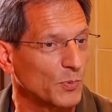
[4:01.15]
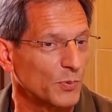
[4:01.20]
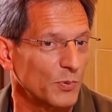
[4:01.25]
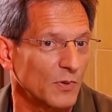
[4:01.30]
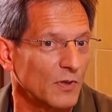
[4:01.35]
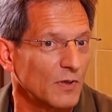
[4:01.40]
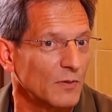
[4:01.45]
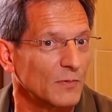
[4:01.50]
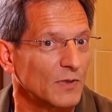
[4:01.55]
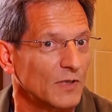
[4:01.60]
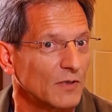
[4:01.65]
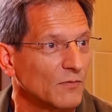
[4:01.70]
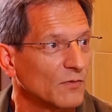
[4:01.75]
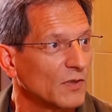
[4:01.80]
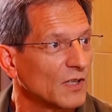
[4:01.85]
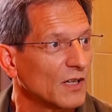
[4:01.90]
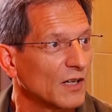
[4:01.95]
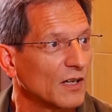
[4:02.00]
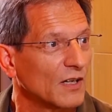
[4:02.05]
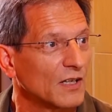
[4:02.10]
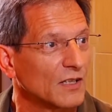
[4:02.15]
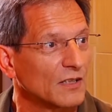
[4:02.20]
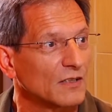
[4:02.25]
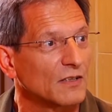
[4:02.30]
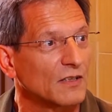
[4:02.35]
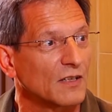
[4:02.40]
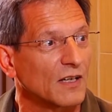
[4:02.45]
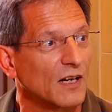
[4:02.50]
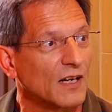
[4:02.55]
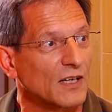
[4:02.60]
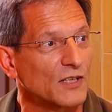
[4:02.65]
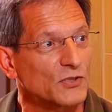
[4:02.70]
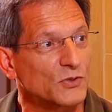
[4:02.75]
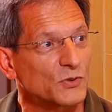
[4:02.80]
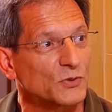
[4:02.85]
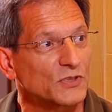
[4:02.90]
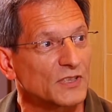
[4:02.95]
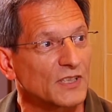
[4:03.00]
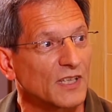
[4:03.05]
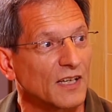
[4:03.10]
I mean, we are the guys who
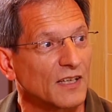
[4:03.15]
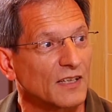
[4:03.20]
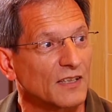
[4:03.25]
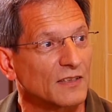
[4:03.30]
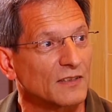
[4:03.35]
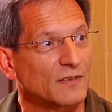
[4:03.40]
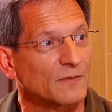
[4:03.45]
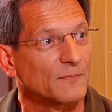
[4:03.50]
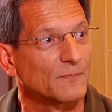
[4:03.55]
say,